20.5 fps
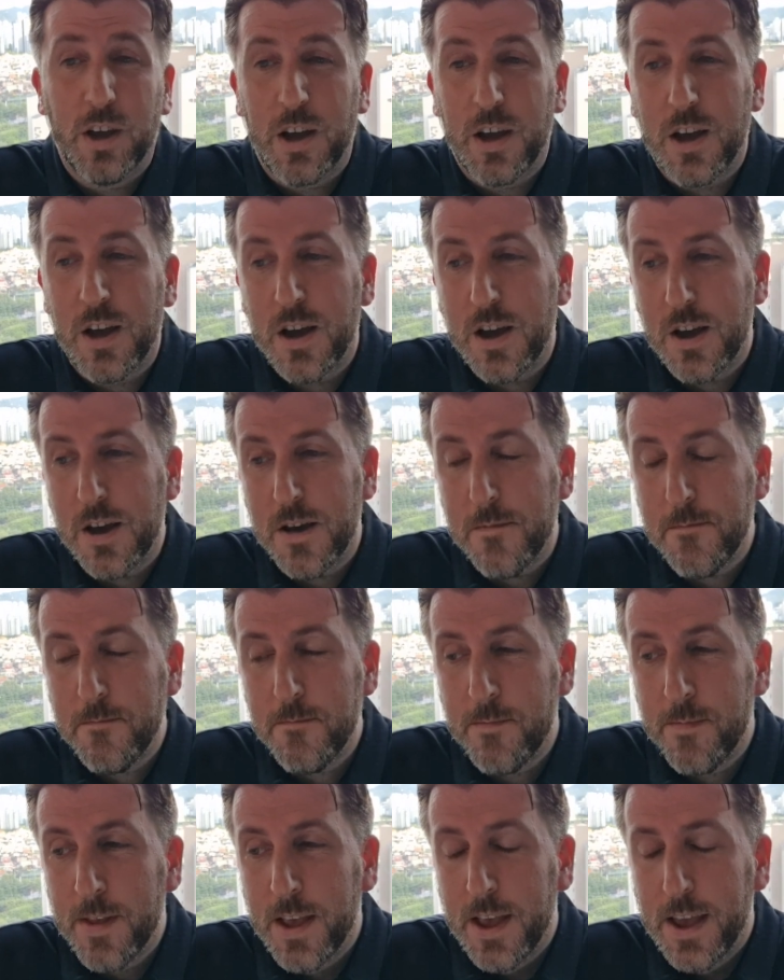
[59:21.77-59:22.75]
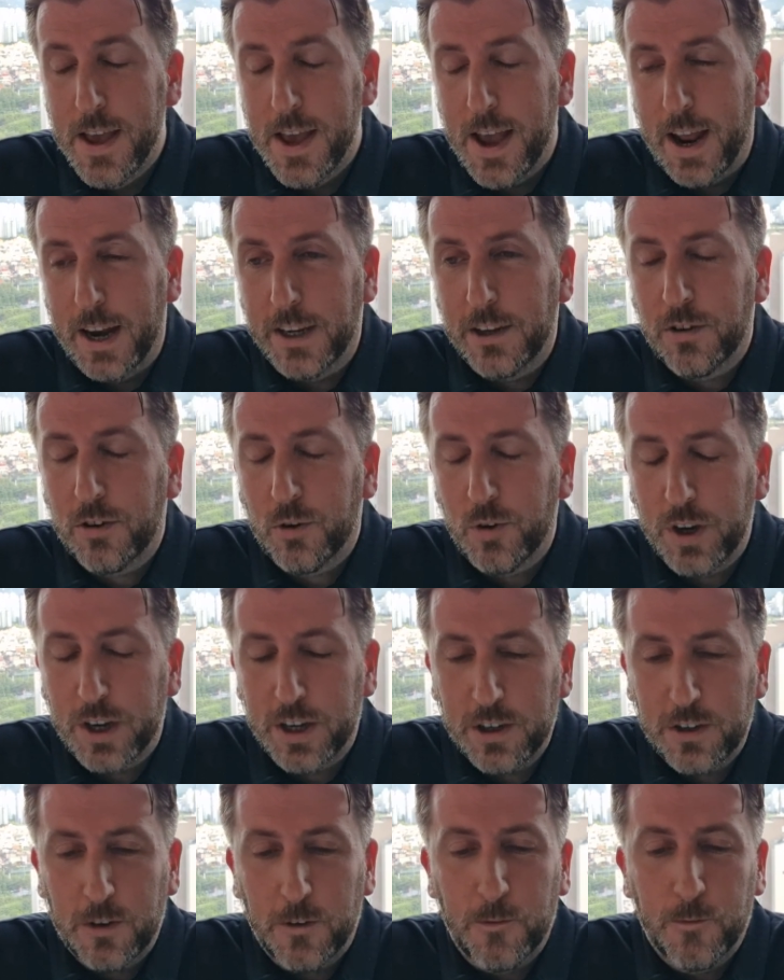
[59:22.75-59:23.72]
Um, he's
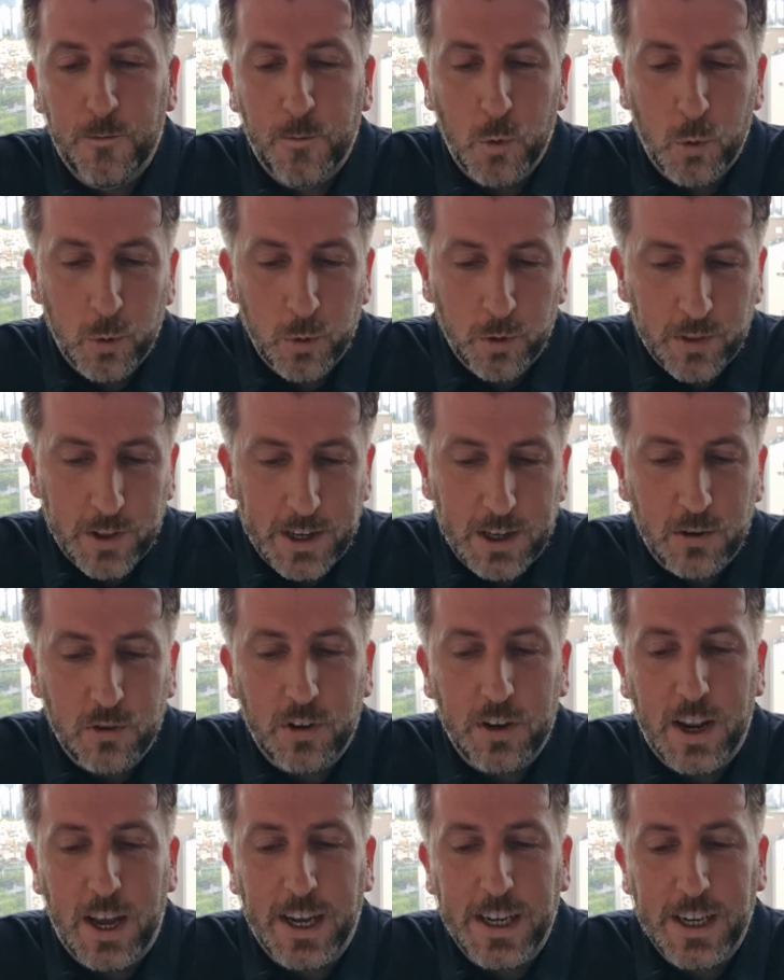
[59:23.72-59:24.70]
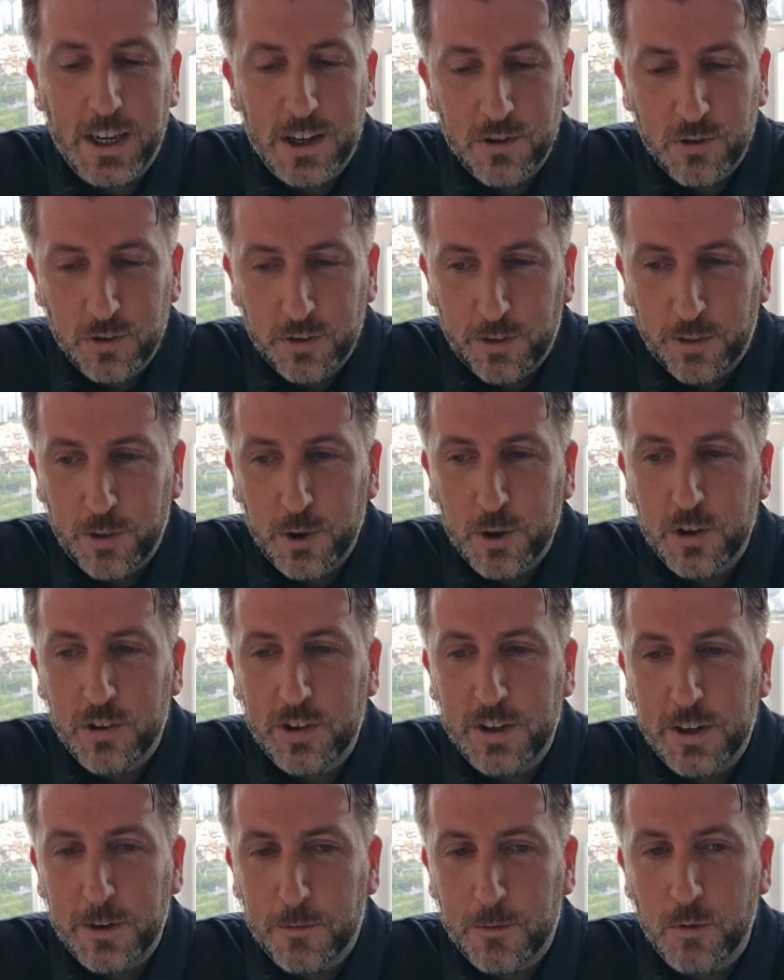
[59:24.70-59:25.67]
created
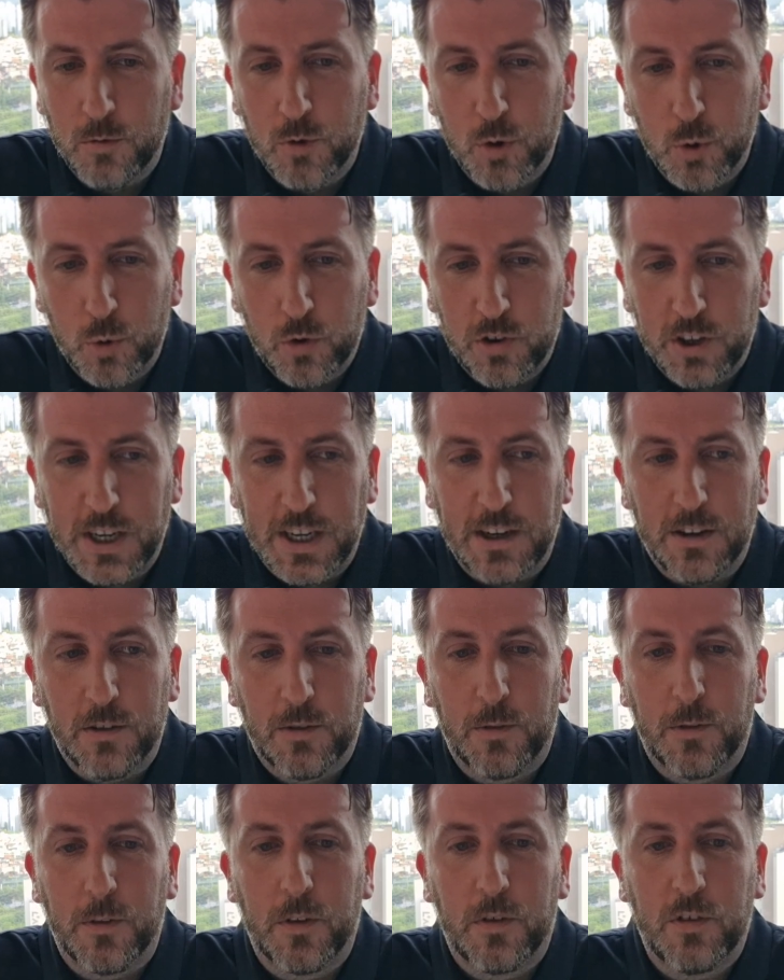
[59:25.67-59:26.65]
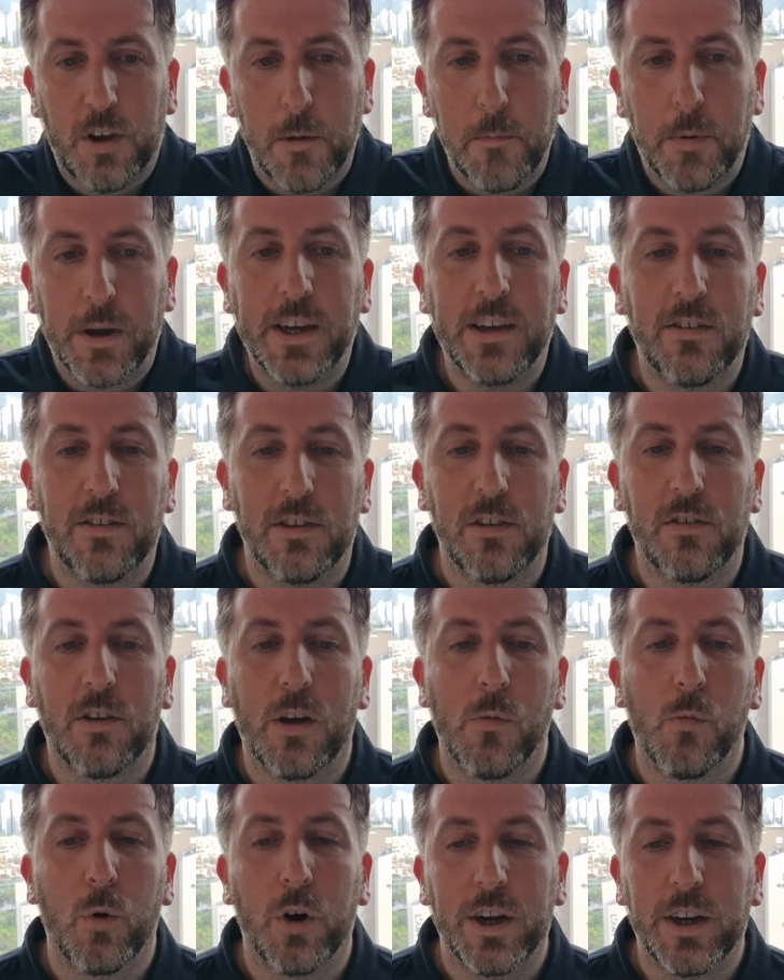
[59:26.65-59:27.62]
4,830 different routines for set pieces.
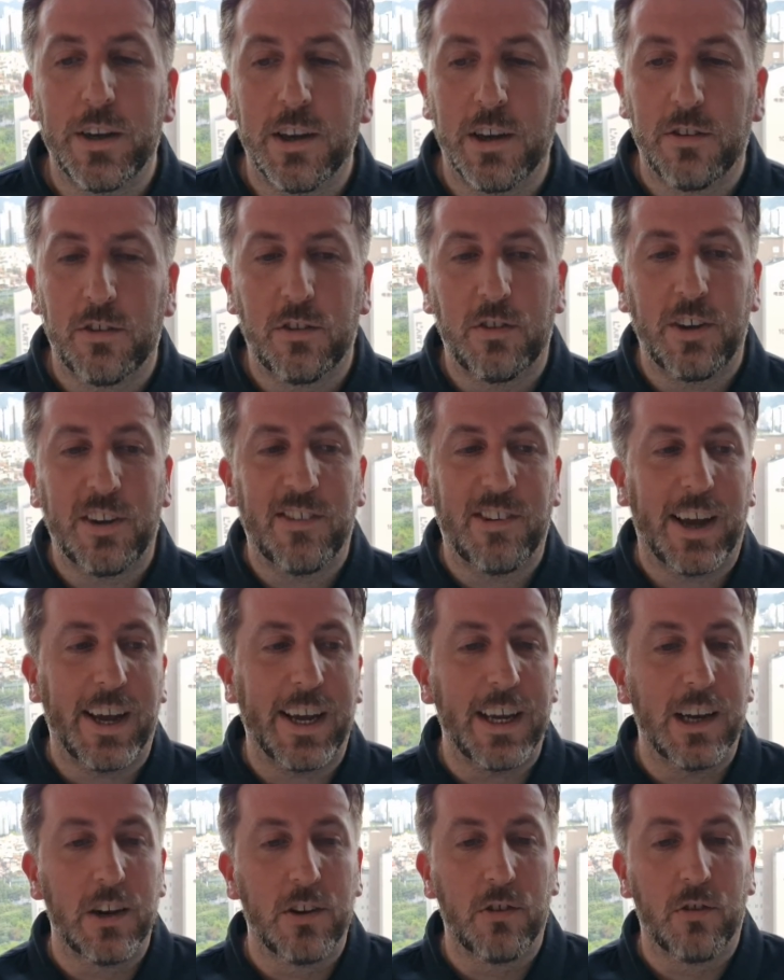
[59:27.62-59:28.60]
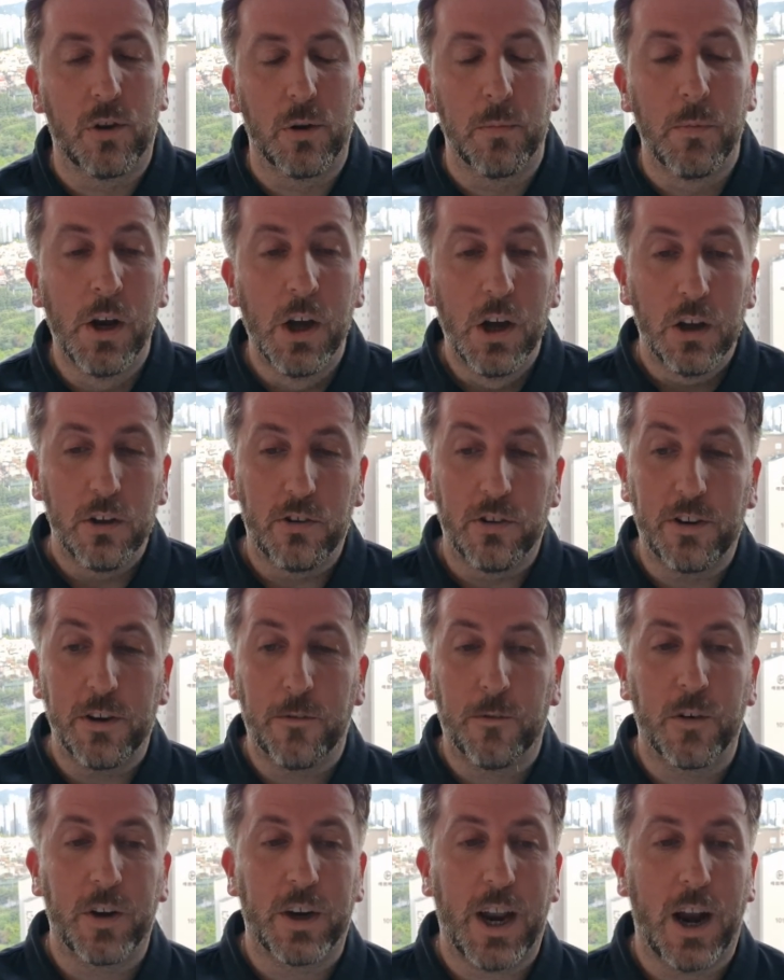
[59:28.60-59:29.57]
And what he does is he tailors them to
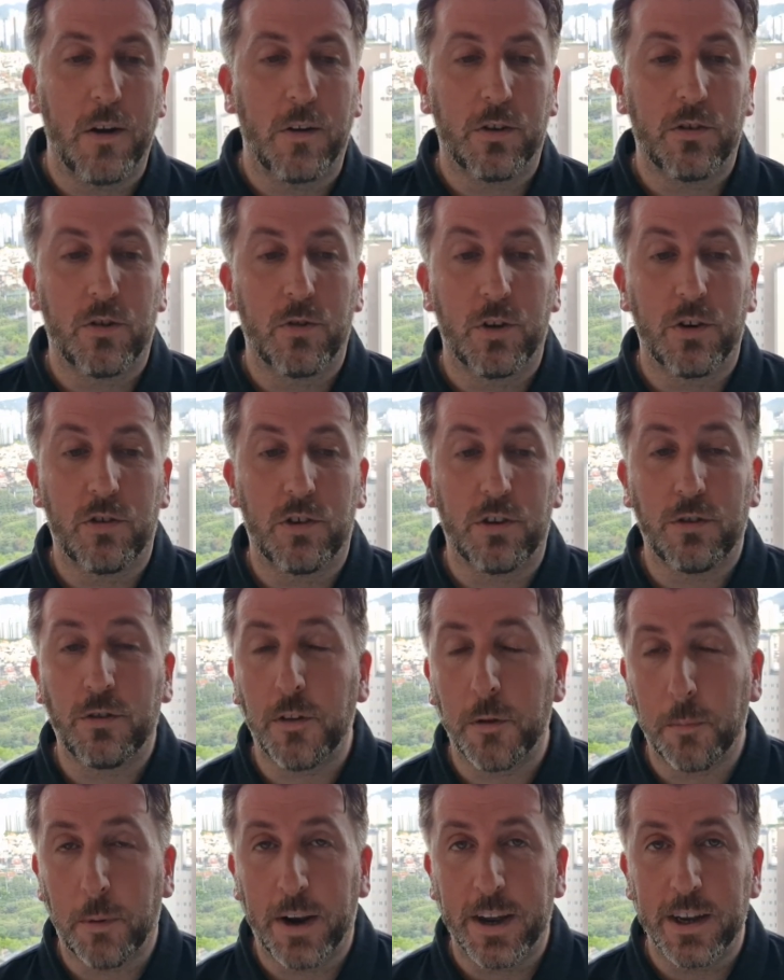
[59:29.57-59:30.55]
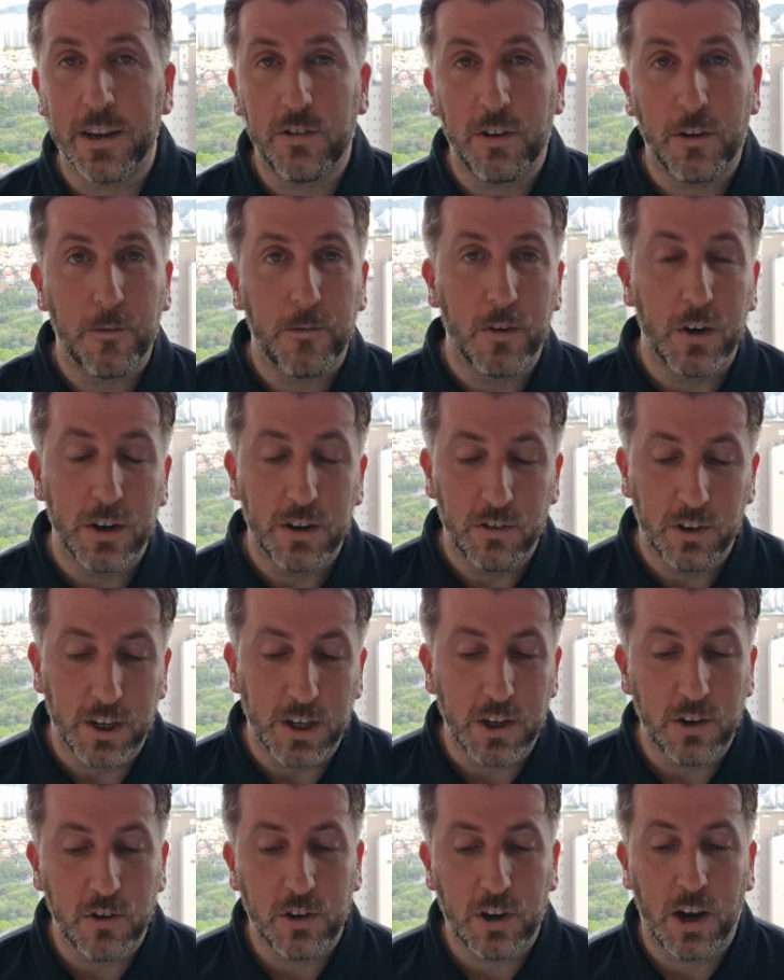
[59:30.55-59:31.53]
different characteristics of the players he finds at
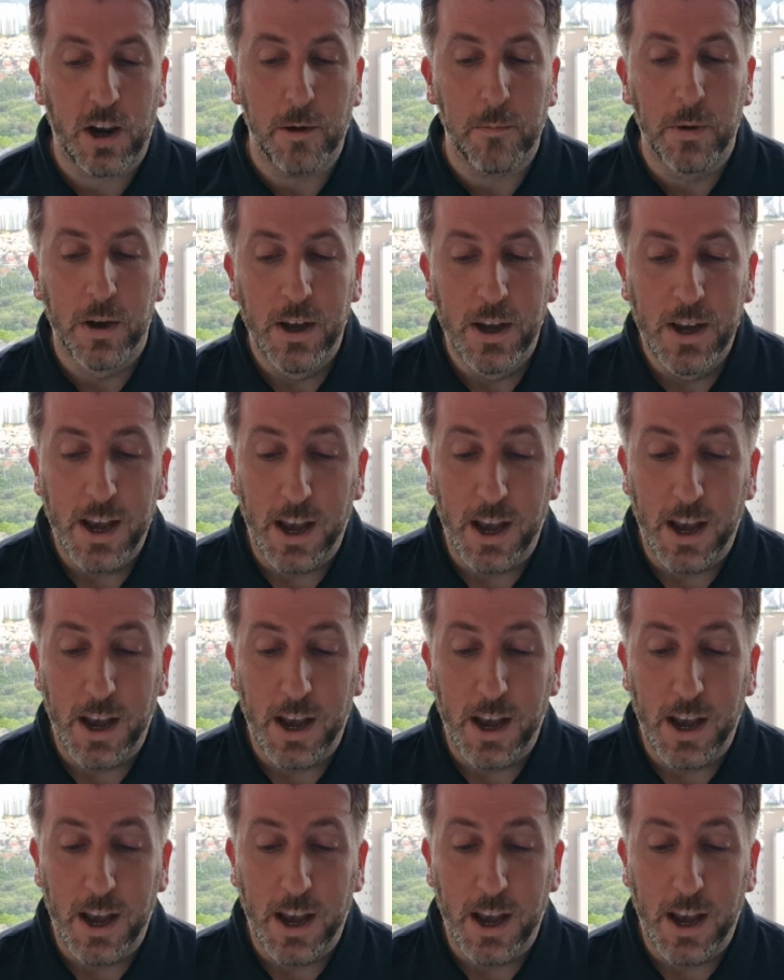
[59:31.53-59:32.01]
each club.